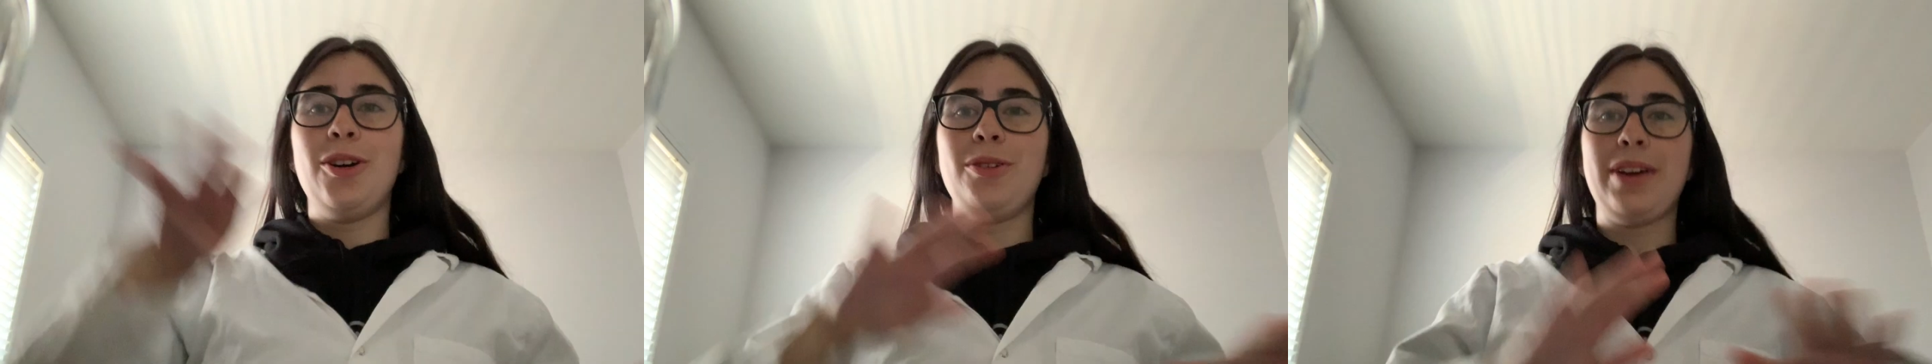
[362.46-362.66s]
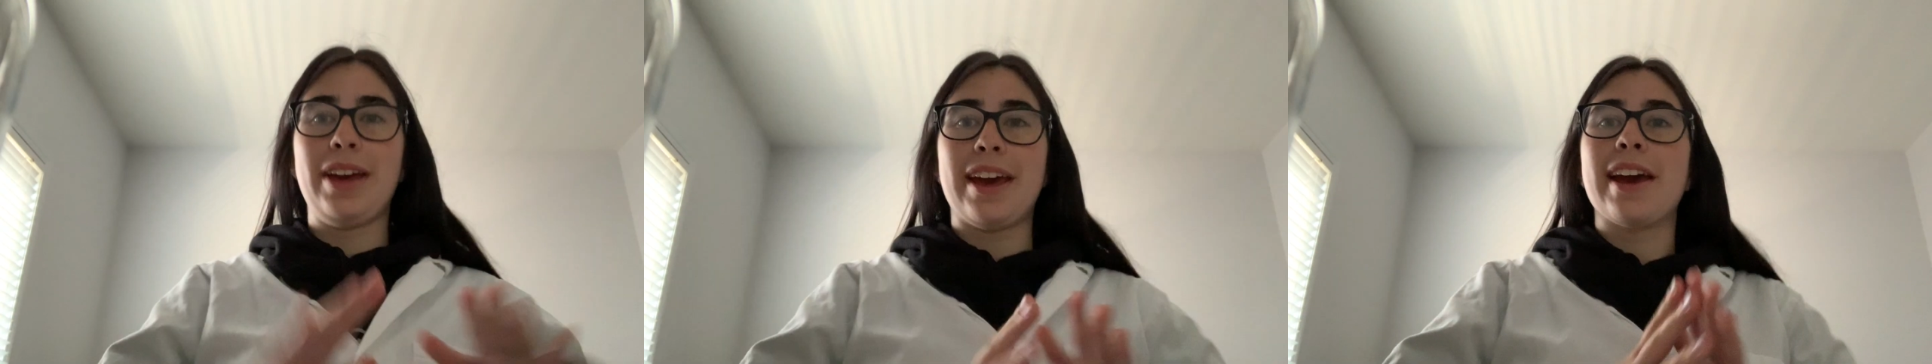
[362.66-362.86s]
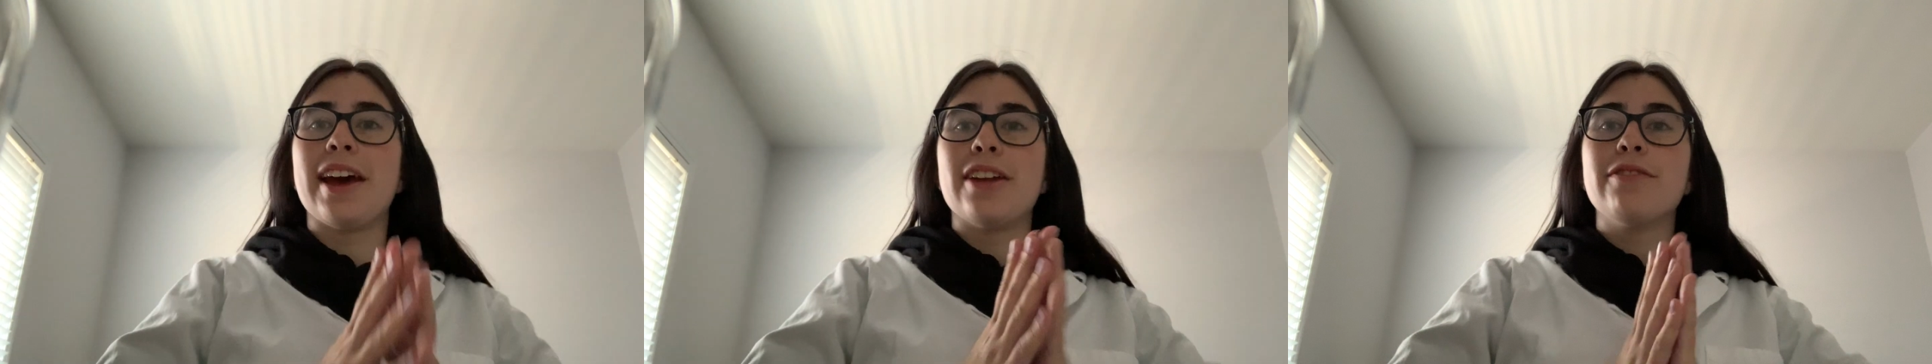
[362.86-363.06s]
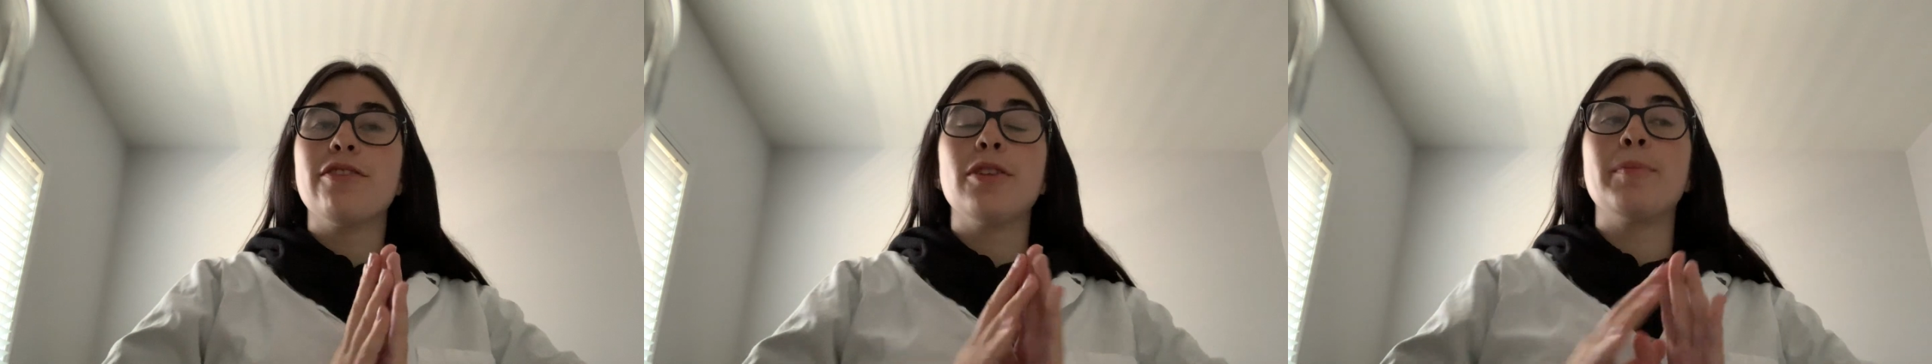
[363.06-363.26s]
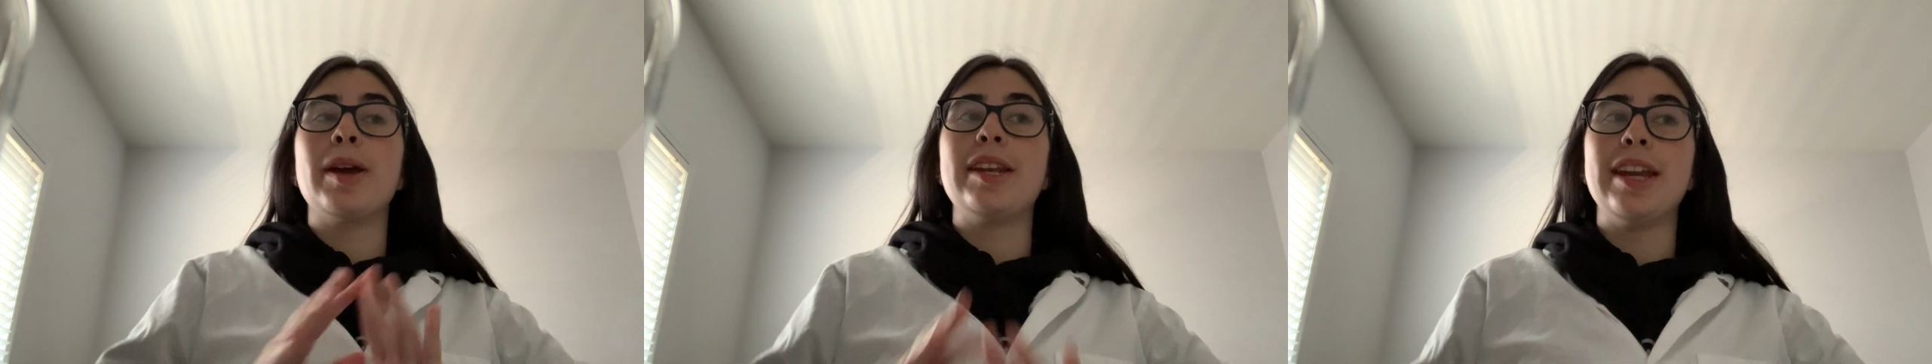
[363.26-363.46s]
Okay, and for
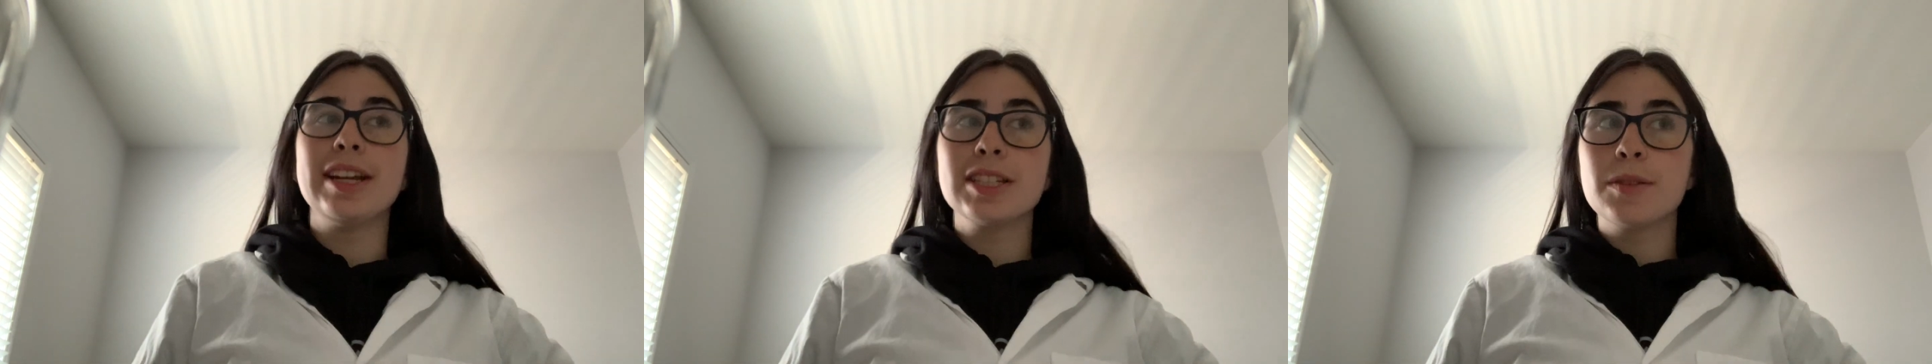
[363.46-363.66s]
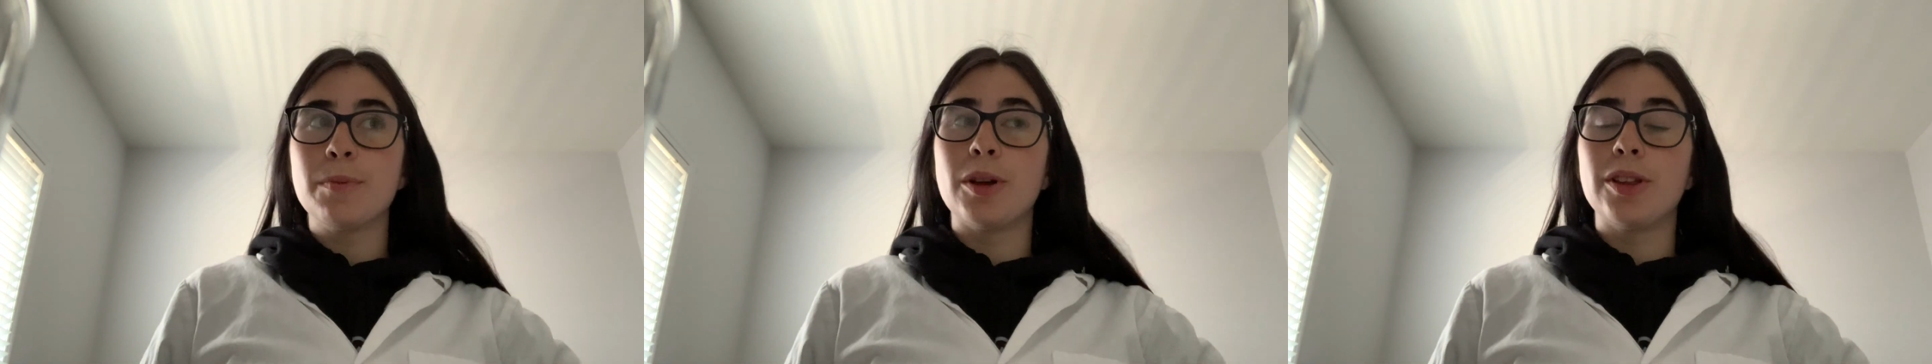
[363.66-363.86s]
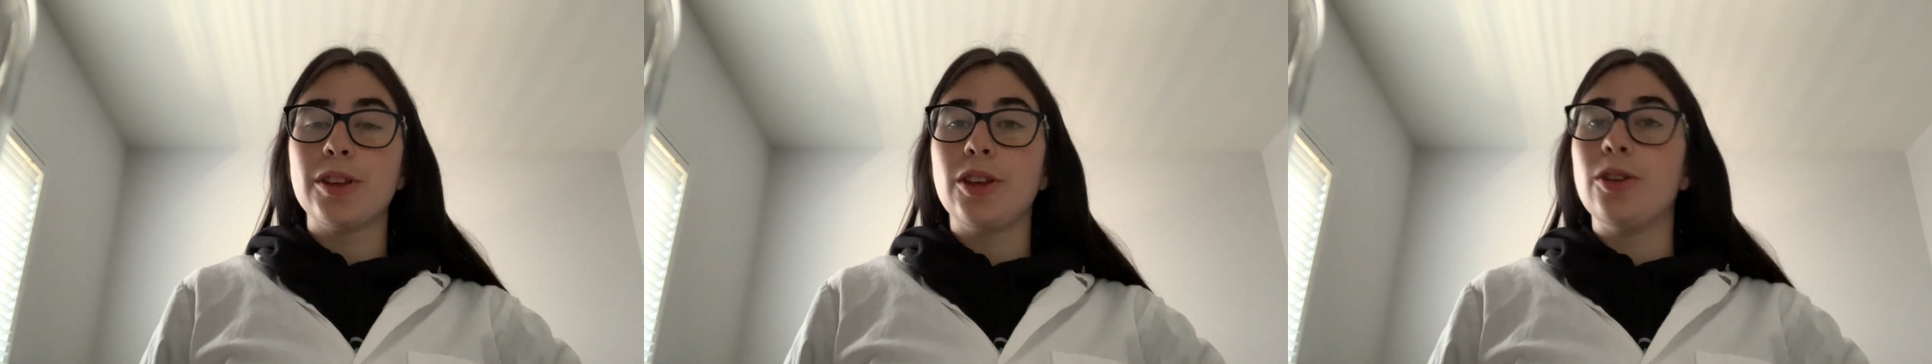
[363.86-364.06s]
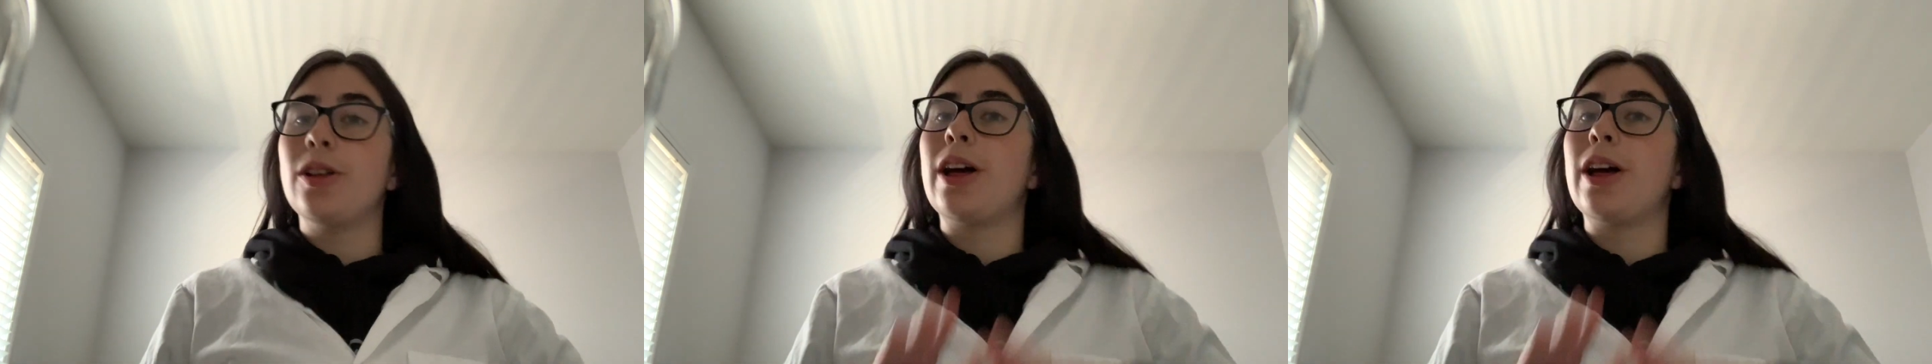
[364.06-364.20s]
my next molecule,